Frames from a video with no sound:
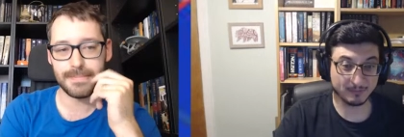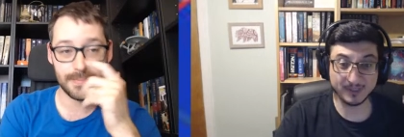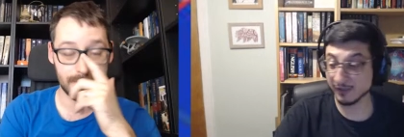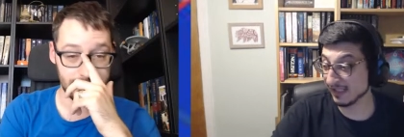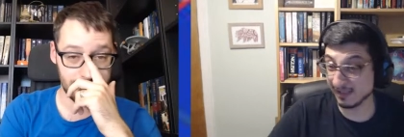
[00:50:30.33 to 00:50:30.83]

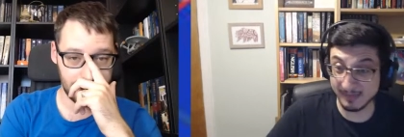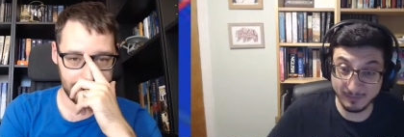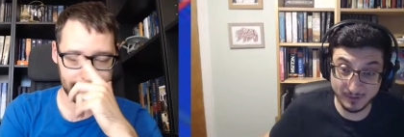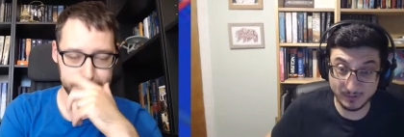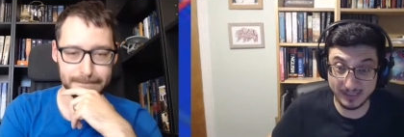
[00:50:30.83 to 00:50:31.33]
Speaker 1: So there is a
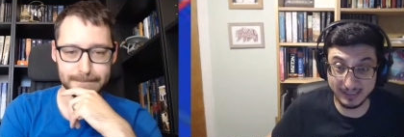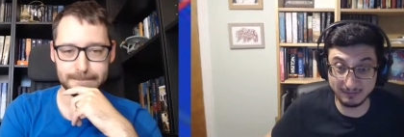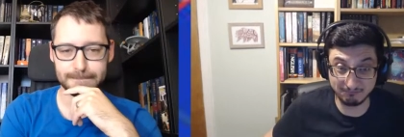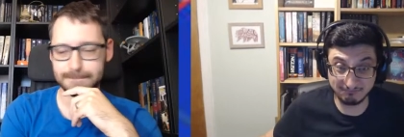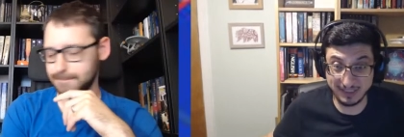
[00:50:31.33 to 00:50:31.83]
map as
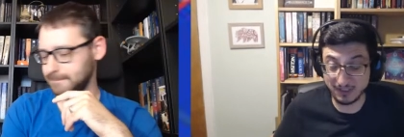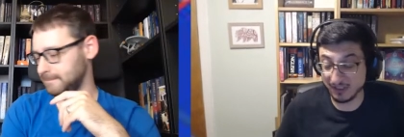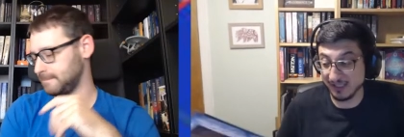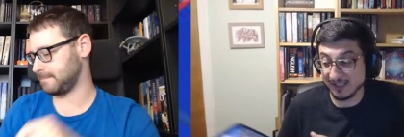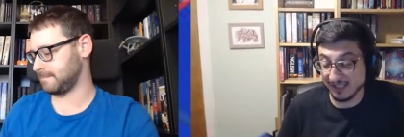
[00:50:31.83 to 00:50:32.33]
well, which
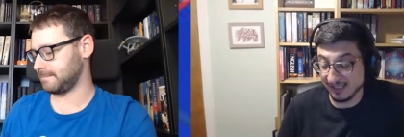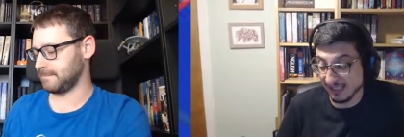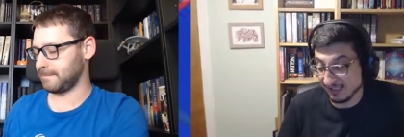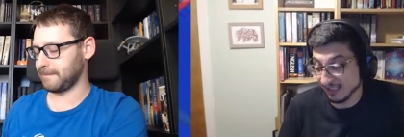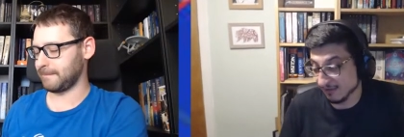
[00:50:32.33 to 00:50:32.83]
is in
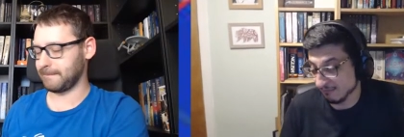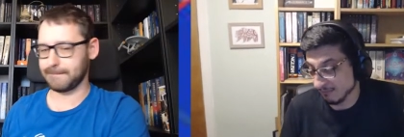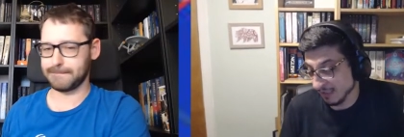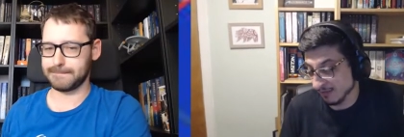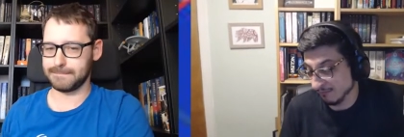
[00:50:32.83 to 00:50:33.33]
is in
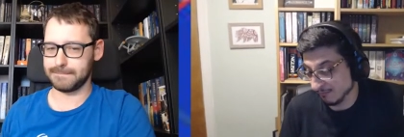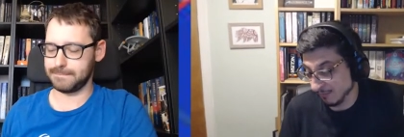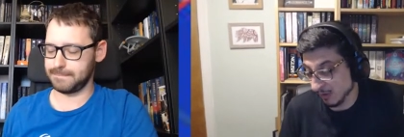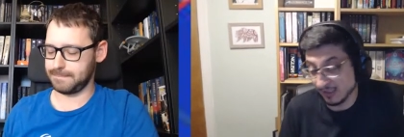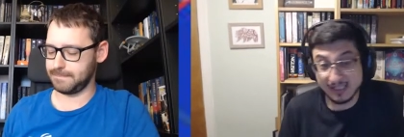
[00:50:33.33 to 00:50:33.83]
um
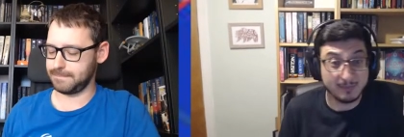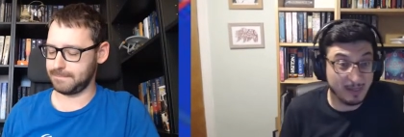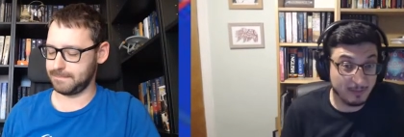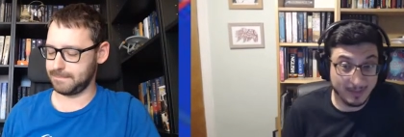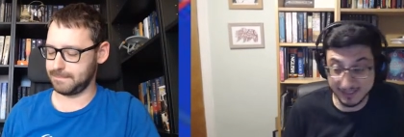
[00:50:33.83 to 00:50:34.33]
both it's in the
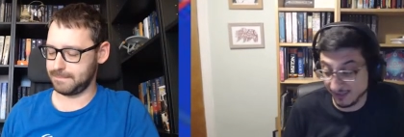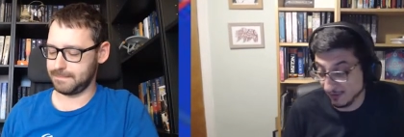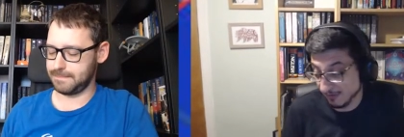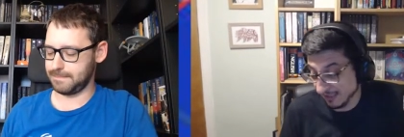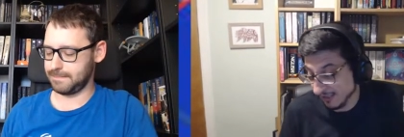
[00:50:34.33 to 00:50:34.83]
paperback too and the